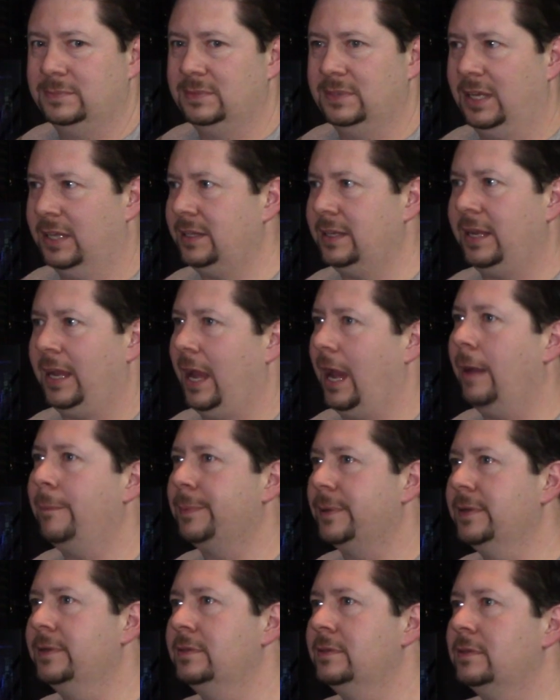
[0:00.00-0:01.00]
nothing
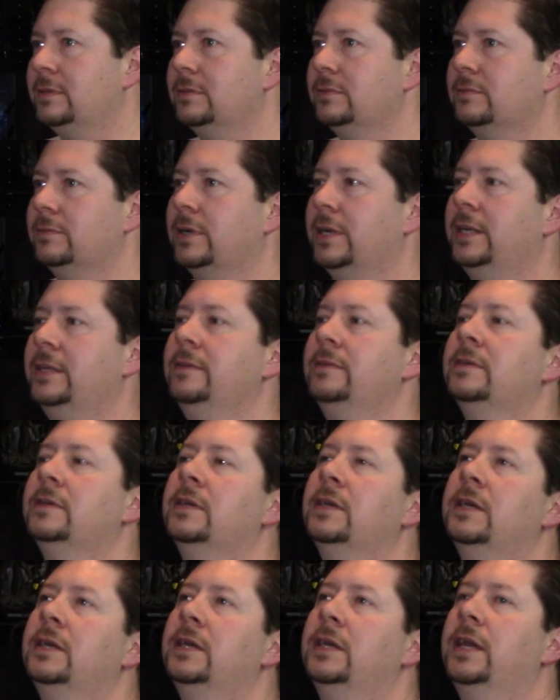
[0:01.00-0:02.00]
happened, right?
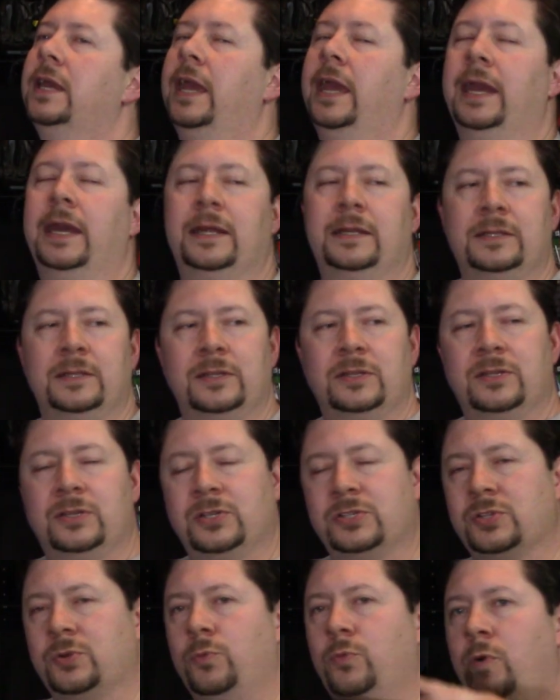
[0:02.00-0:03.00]
And
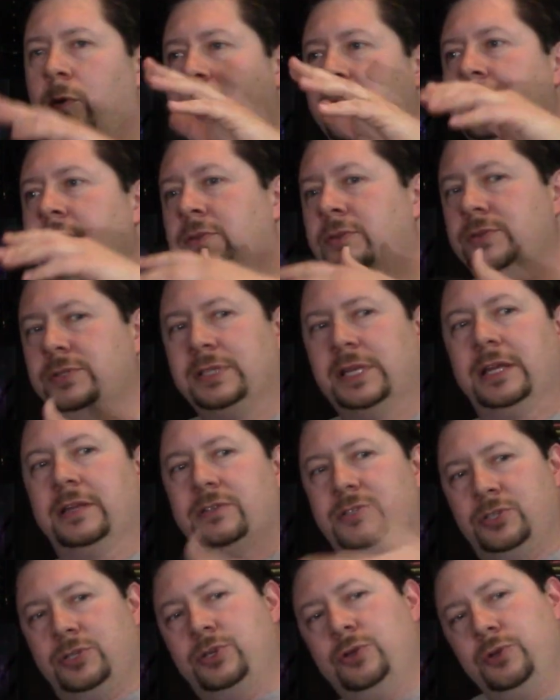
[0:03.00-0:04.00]
there's a woman who's
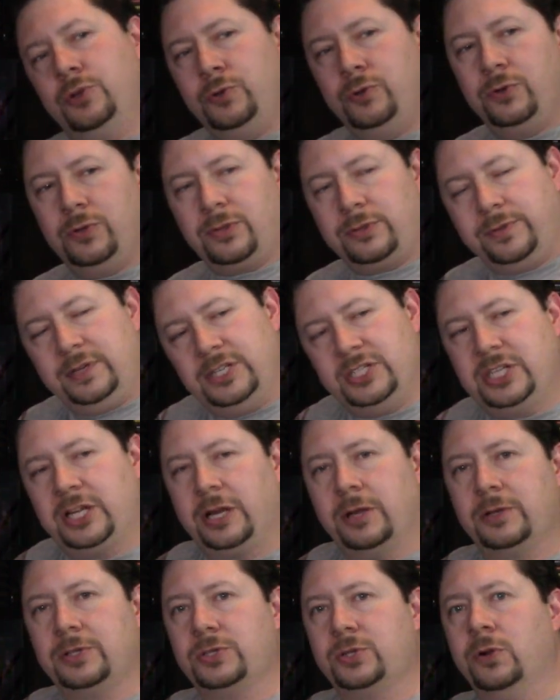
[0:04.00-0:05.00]
like 2 or 3
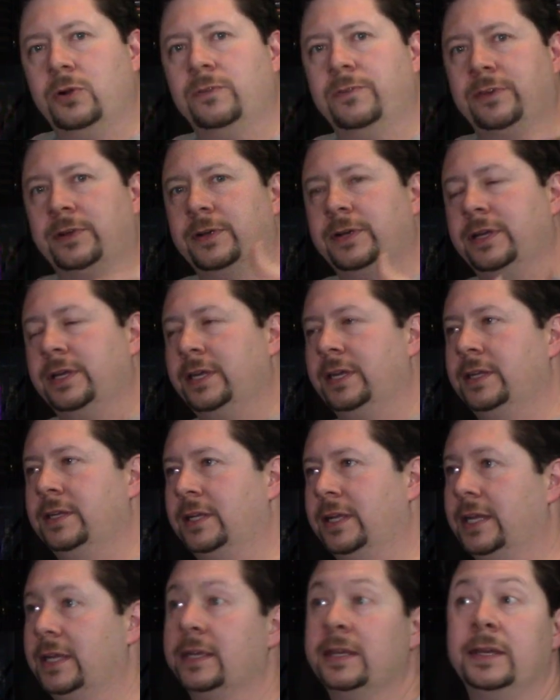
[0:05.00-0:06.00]
chairs over, and
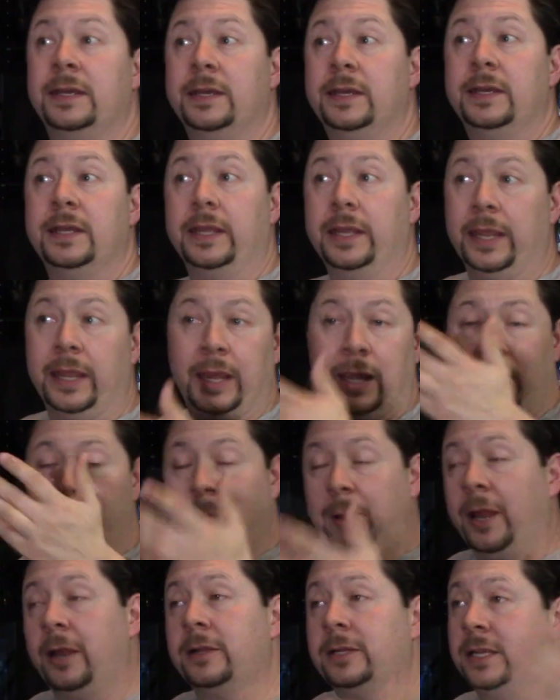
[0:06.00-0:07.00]
like, yeah,
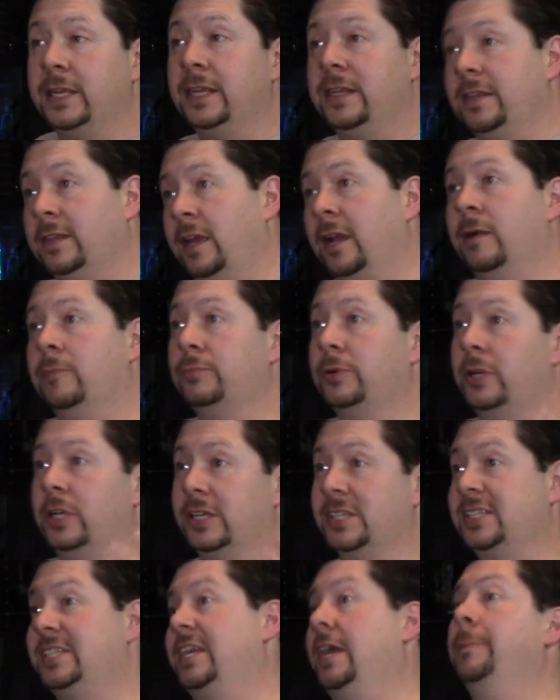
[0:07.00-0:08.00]
apparently the
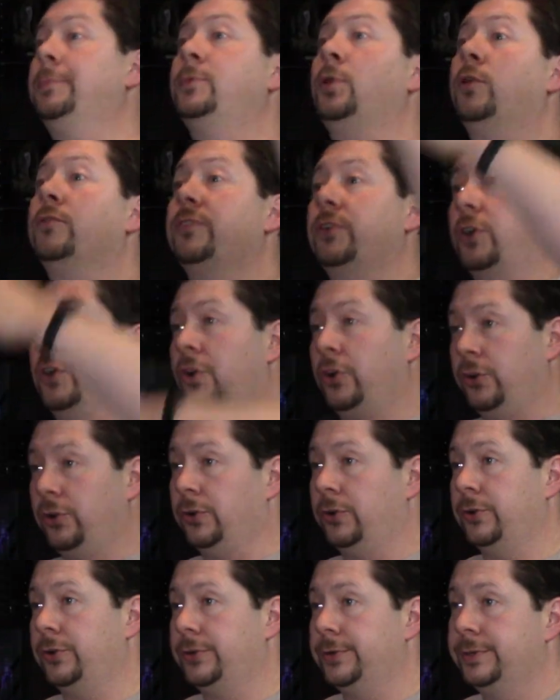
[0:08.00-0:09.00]
umbrella skipped over
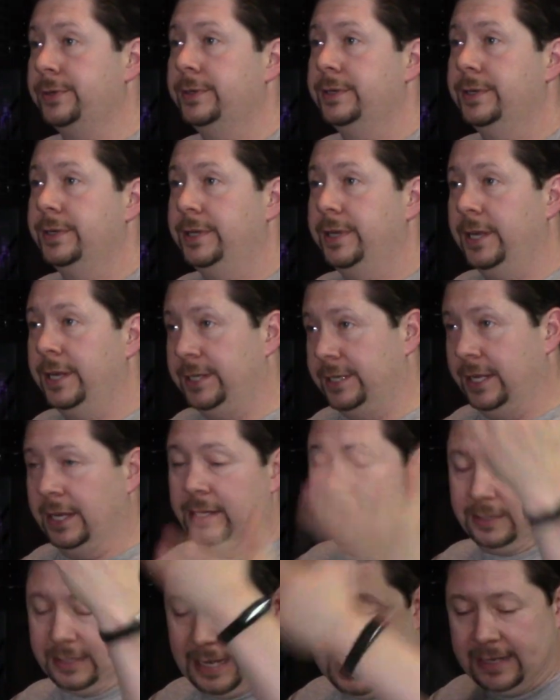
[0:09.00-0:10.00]
her and
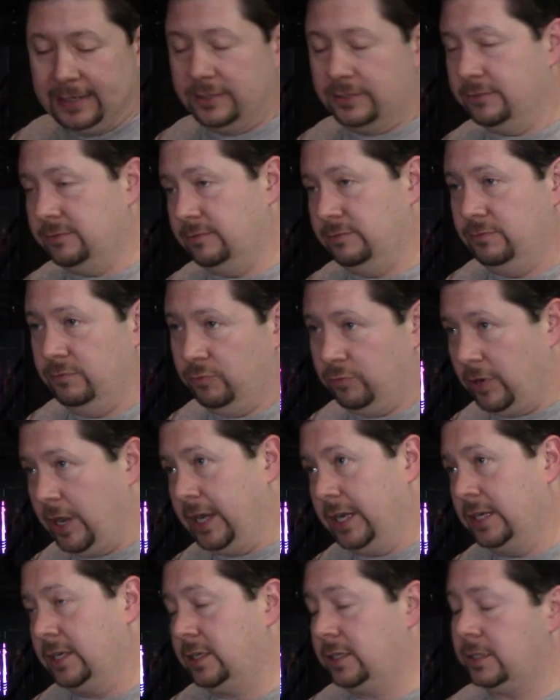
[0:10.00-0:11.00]
then landed
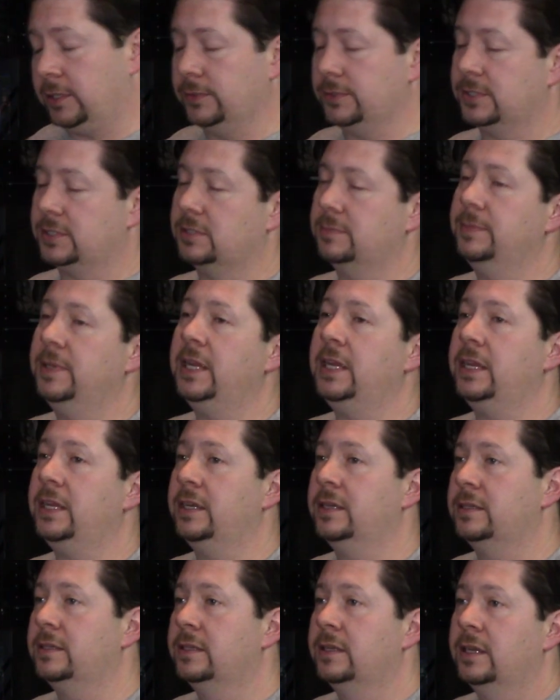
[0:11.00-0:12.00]
right close to me,
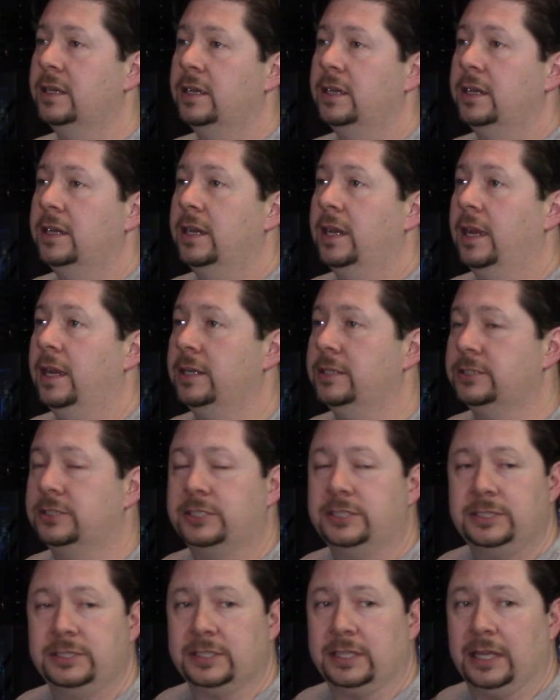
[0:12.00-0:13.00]
and and
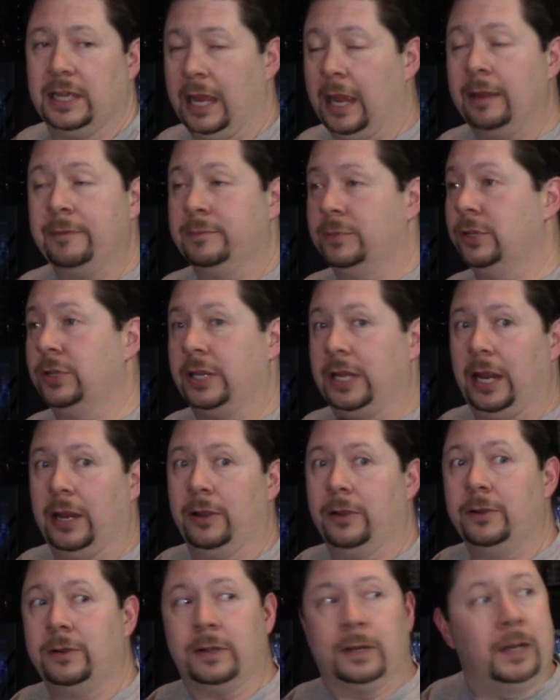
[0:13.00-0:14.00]
she's, I'm looking at
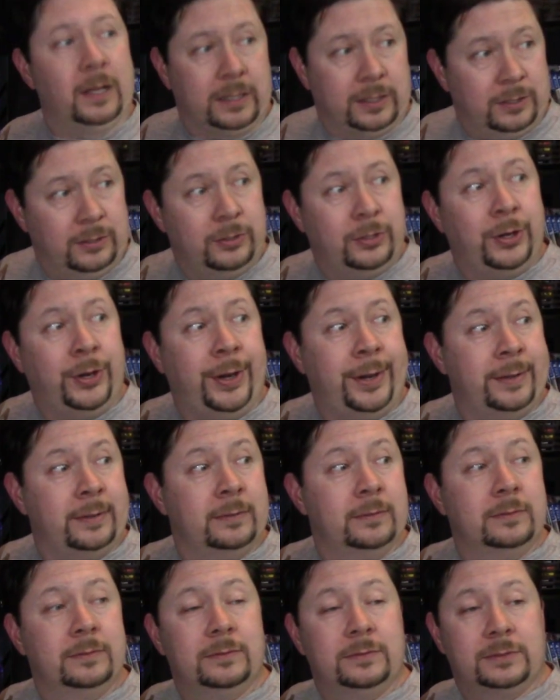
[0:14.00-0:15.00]
her going like, you good?
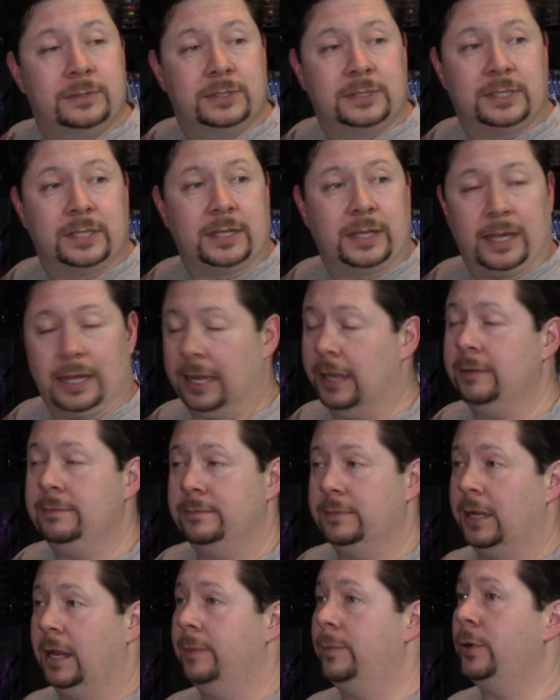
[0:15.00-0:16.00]
And she's like,
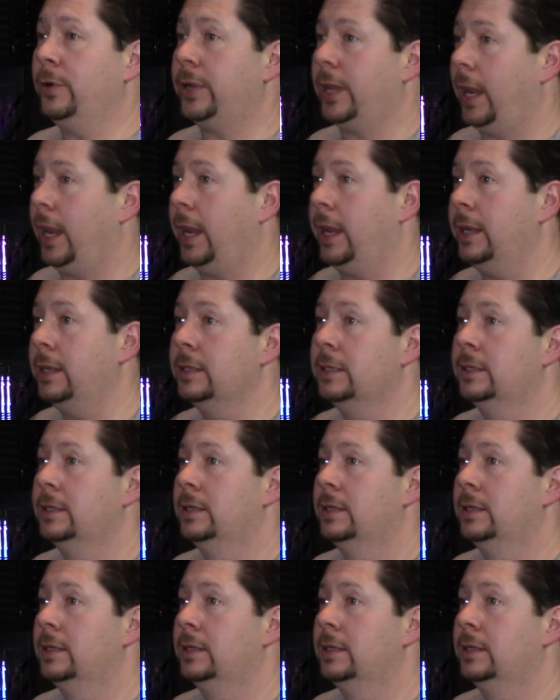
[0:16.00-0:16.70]
I'm okay.